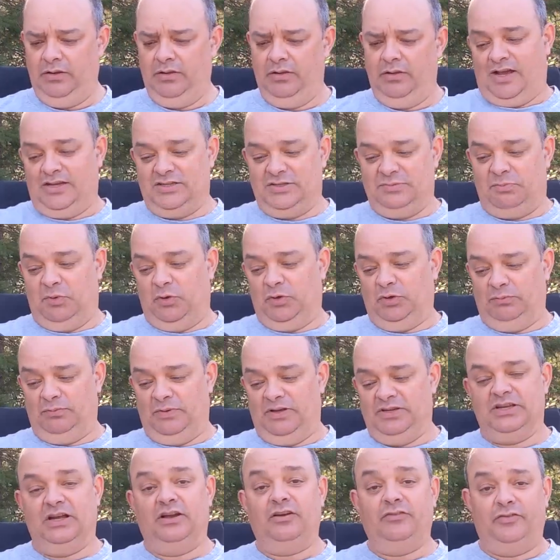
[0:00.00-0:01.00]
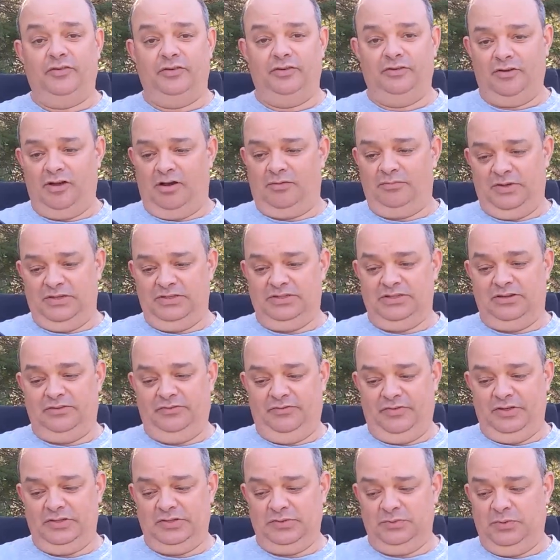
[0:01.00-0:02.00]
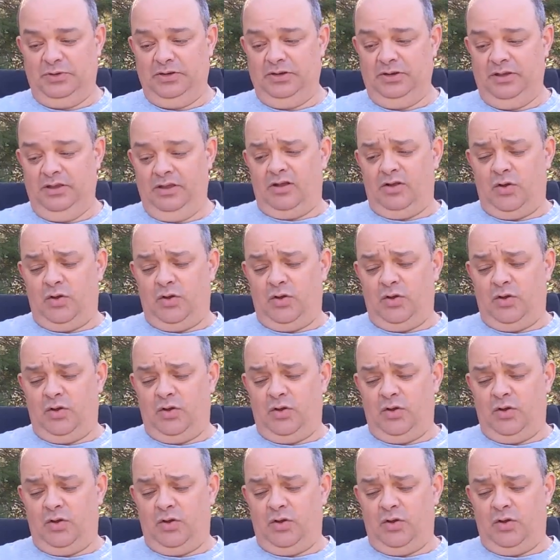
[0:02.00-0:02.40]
I spoiled myself and got myself this one.